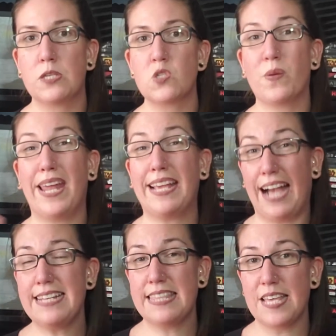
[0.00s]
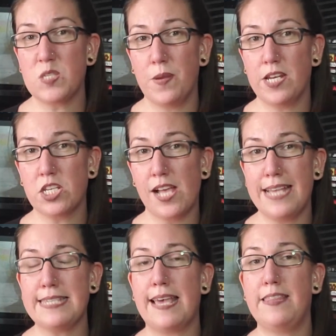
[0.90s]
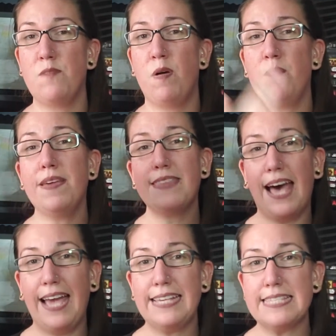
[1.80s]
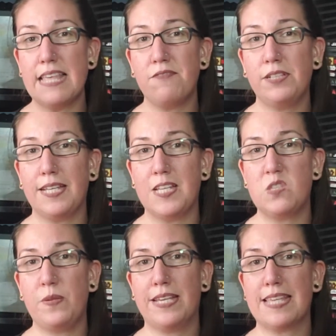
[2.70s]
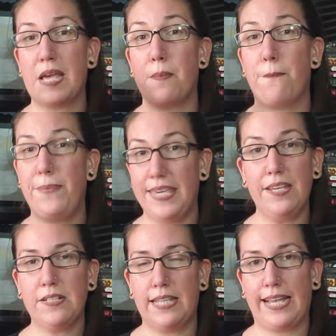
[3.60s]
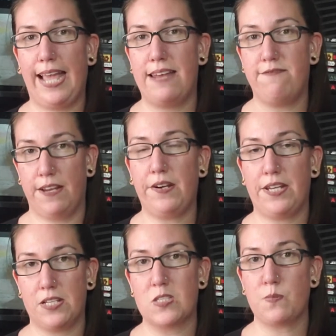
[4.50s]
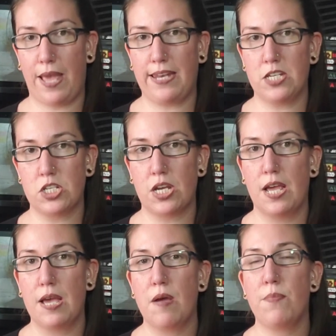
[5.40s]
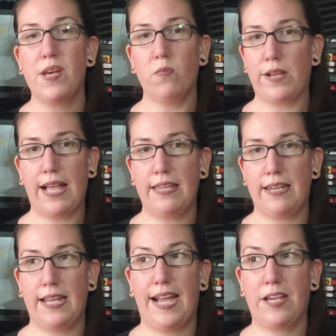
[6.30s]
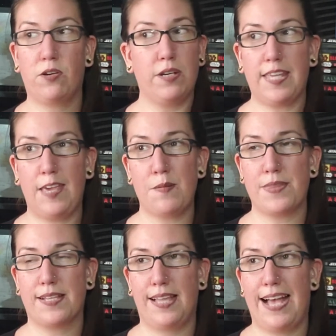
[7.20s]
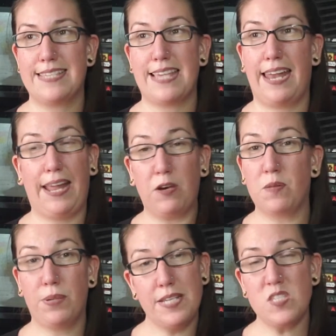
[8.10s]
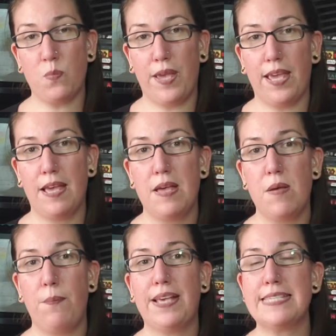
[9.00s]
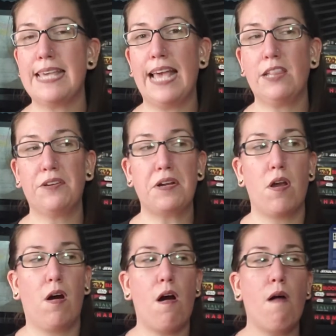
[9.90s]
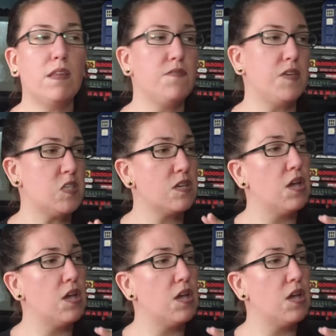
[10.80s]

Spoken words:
So when I got to that Spanish class and they put me at the highest level, it's because I appeared like I had very good Spanish. But in reality, I couldn't keep up with the class and I couldn't participate because they had learned all of these